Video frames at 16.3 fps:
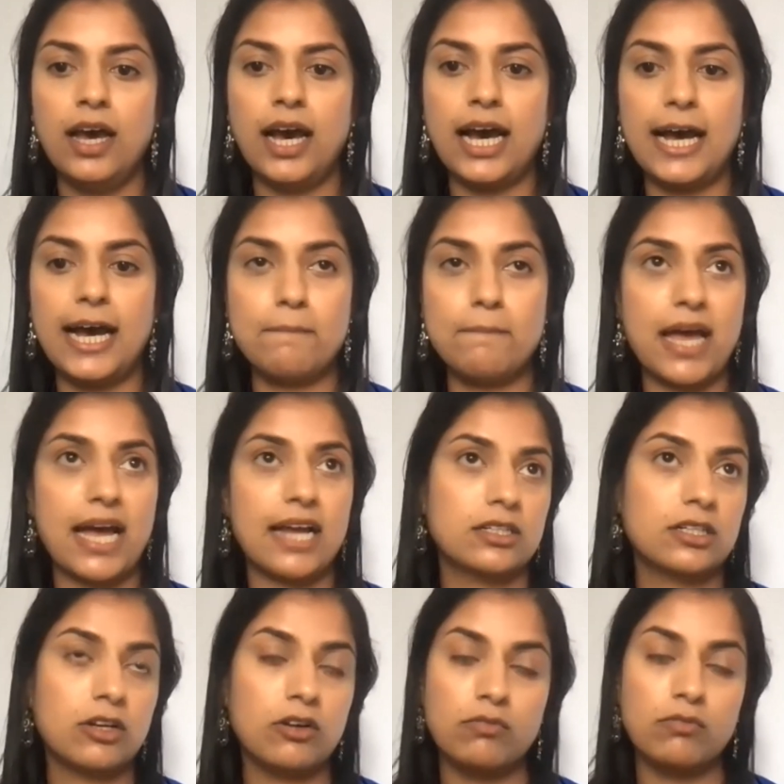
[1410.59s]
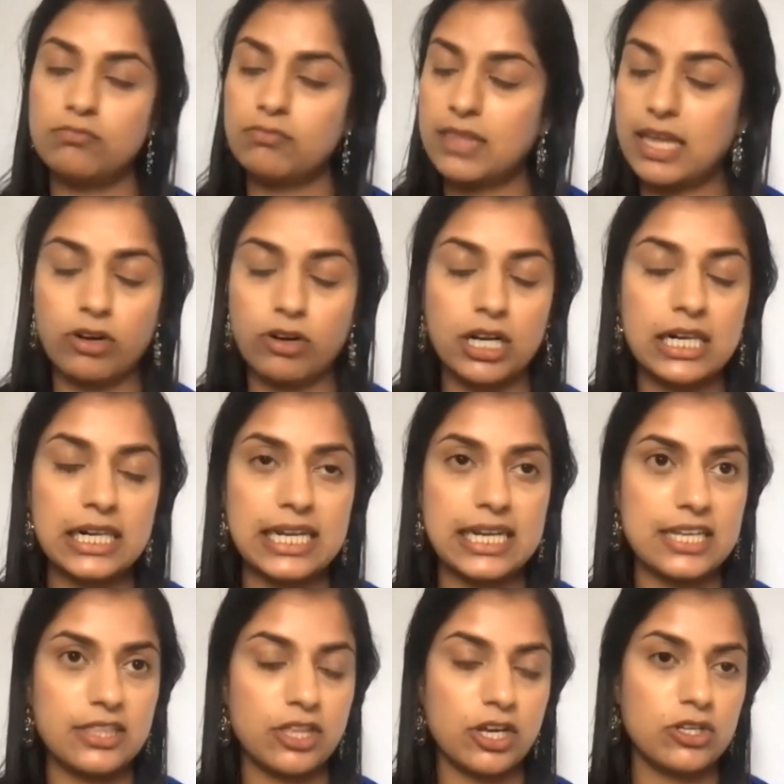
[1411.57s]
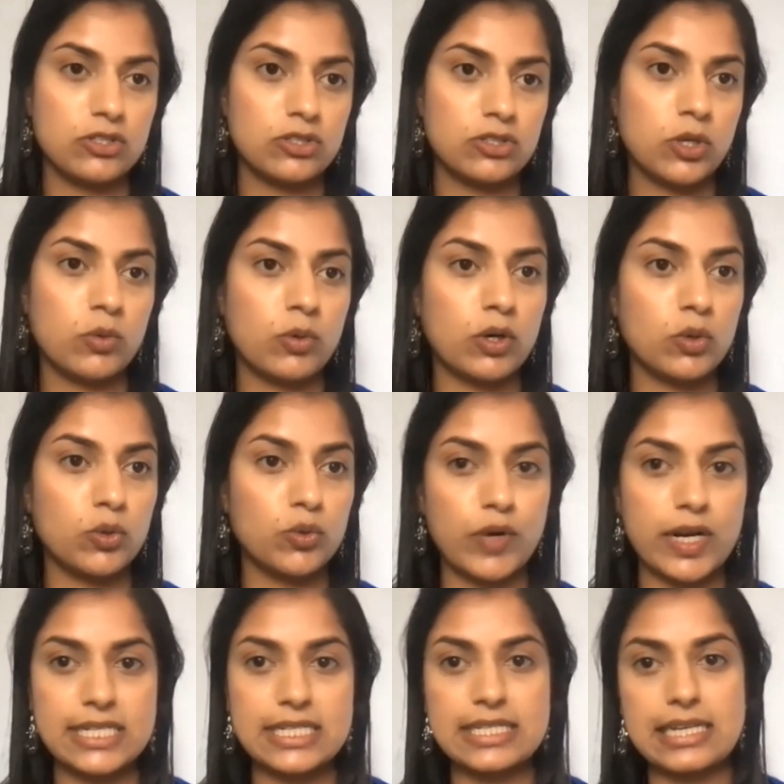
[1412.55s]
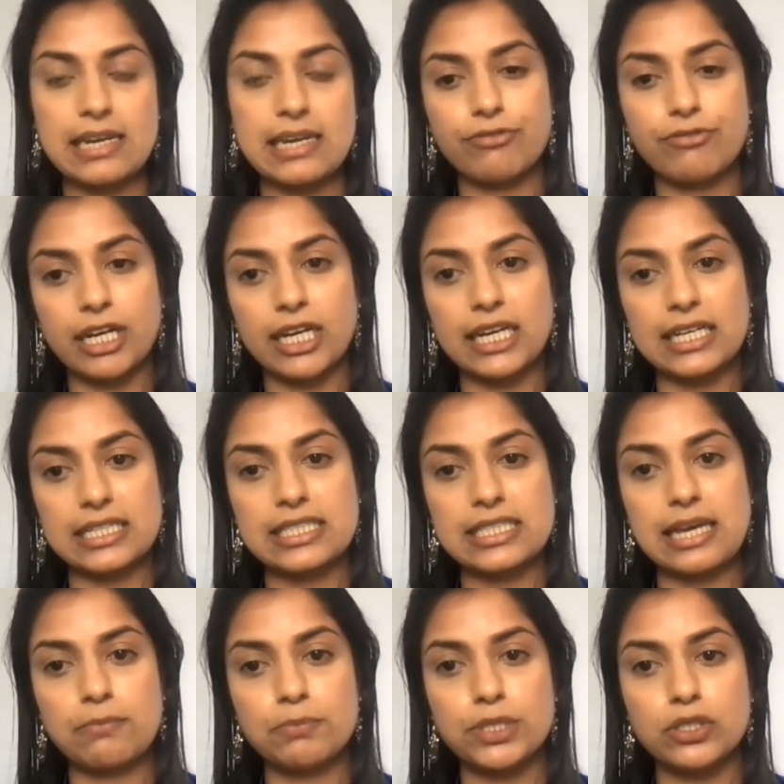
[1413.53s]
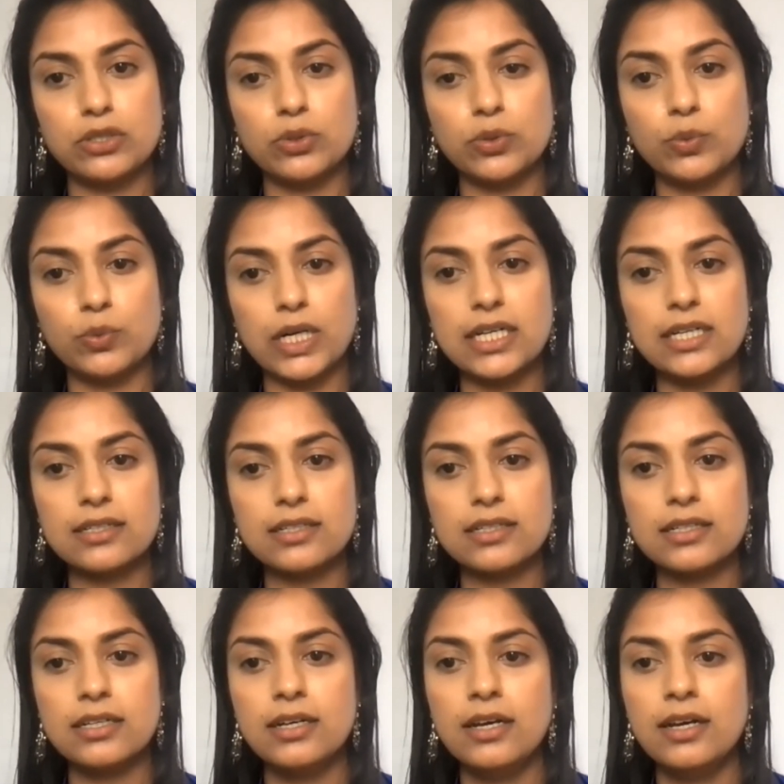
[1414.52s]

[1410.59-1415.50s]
And there are clearly those who are already delivering exceptional work.